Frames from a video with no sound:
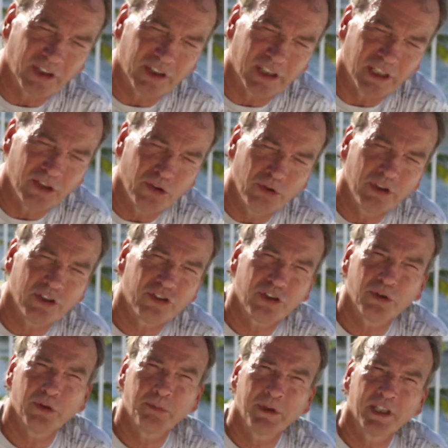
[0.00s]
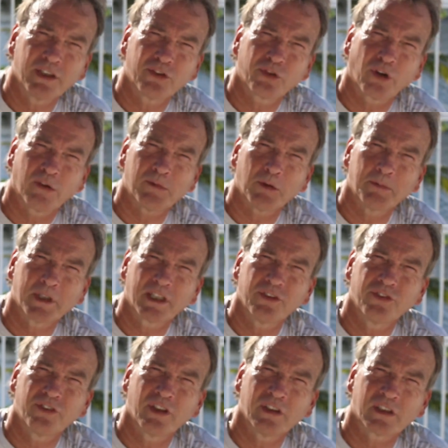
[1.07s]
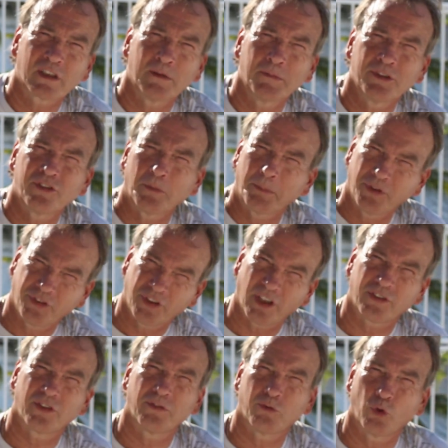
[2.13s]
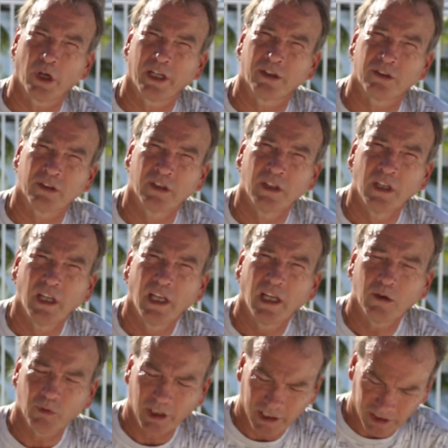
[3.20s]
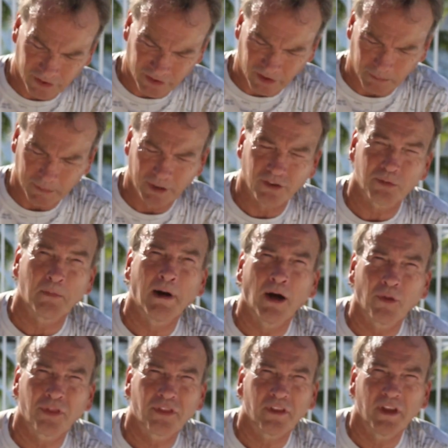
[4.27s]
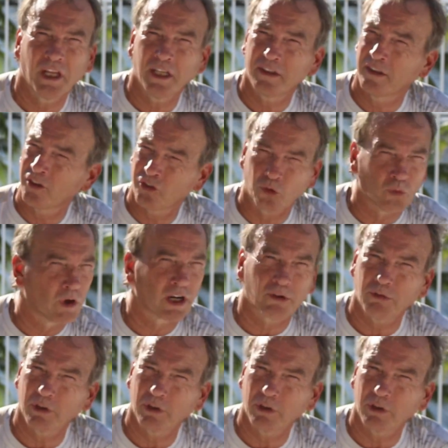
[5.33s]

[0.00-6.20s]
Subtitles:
that they knew that she would be in trouble because Tilikum is a possessive whale, and when it gets something in its mouth, it doesn't want to